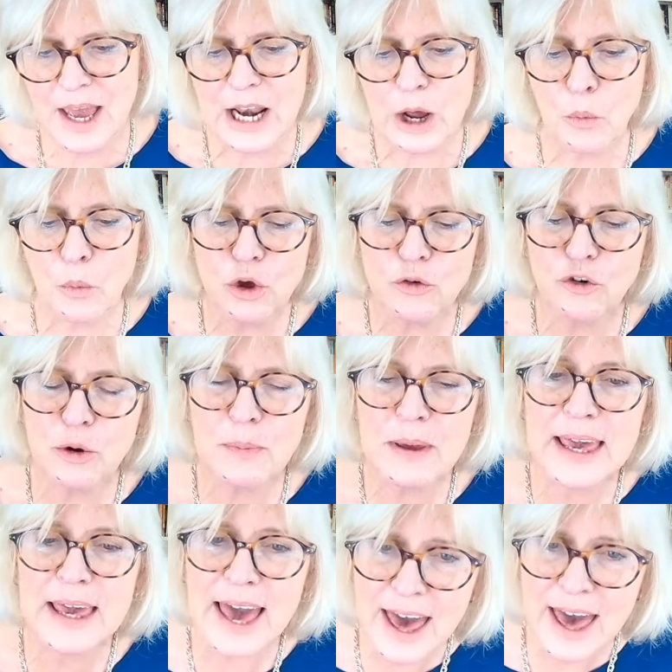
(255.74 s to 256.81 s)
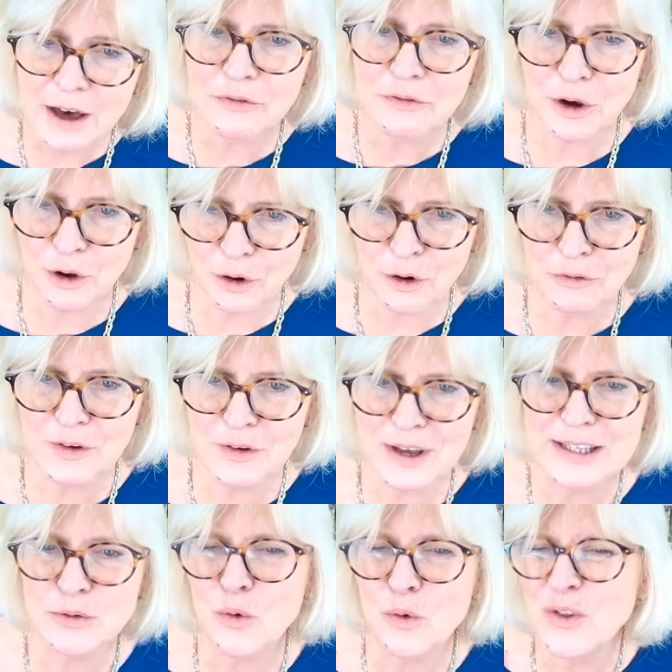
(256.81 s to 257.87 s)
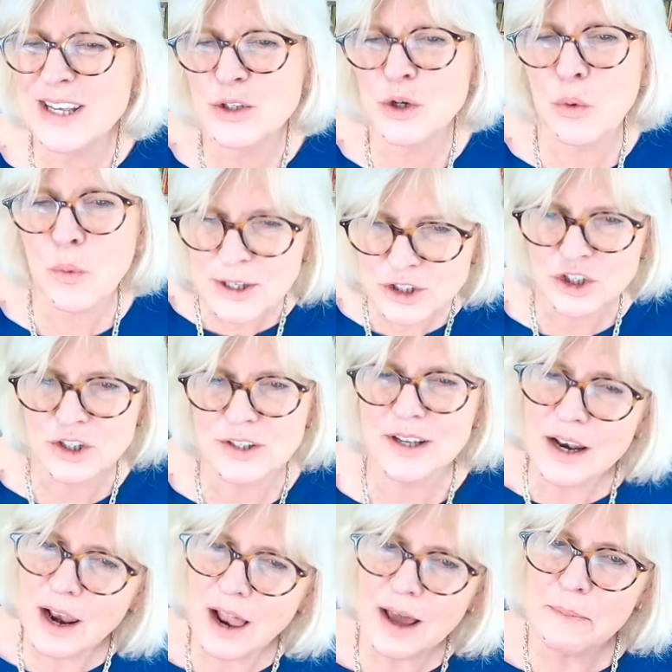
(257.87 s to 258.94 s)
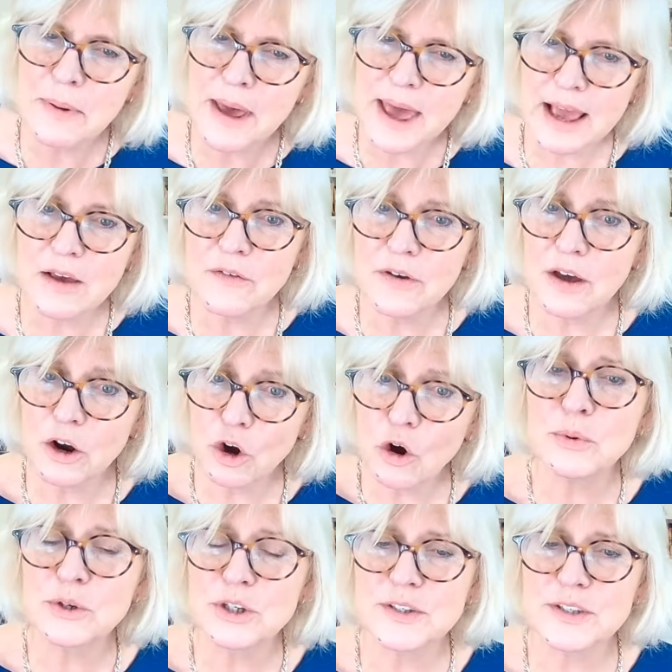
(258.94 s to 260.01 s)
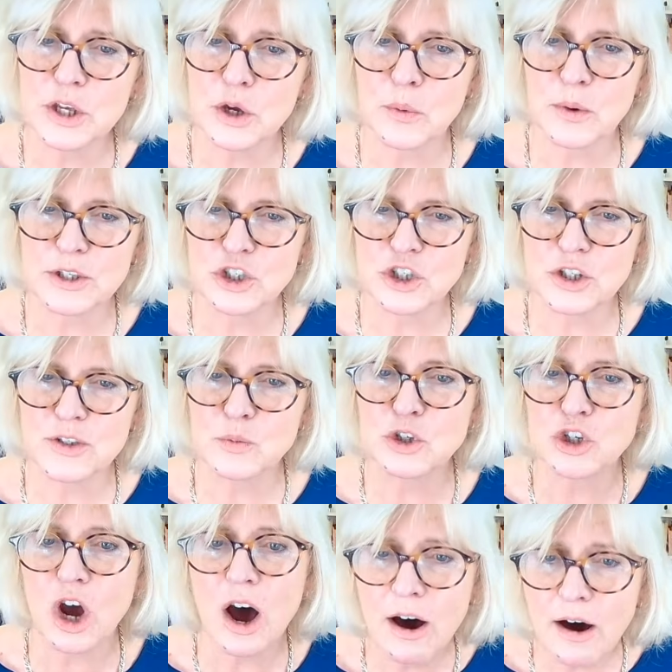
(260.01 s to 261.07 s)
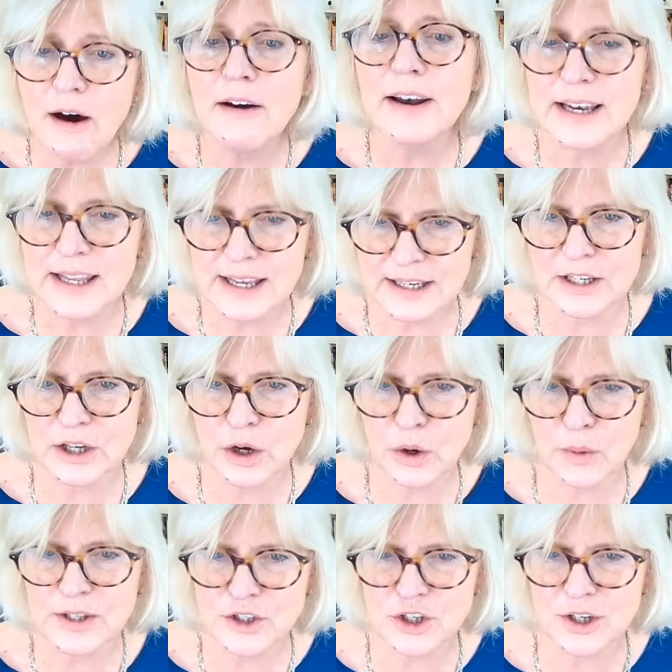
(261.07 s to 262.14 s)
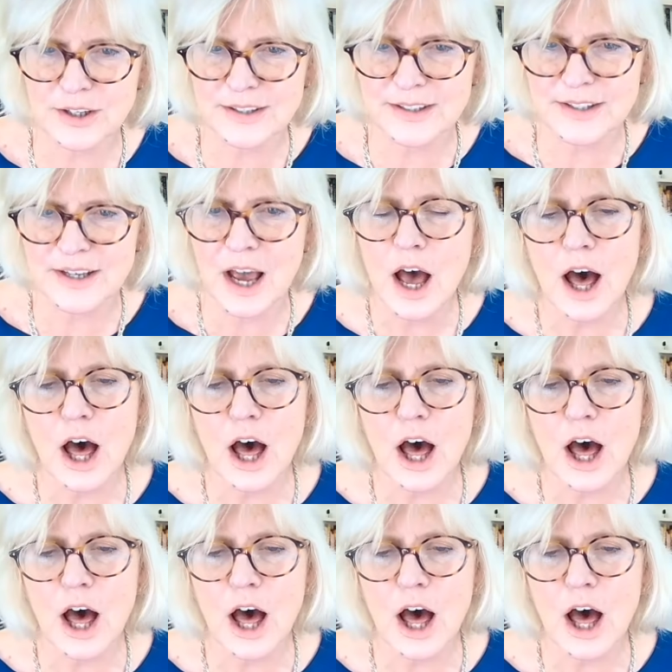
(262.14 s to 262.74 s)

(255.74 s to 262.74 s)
Now, what you've got to be careful of is all these questions, unlike behaviour and competency questions, which aren't leading questions,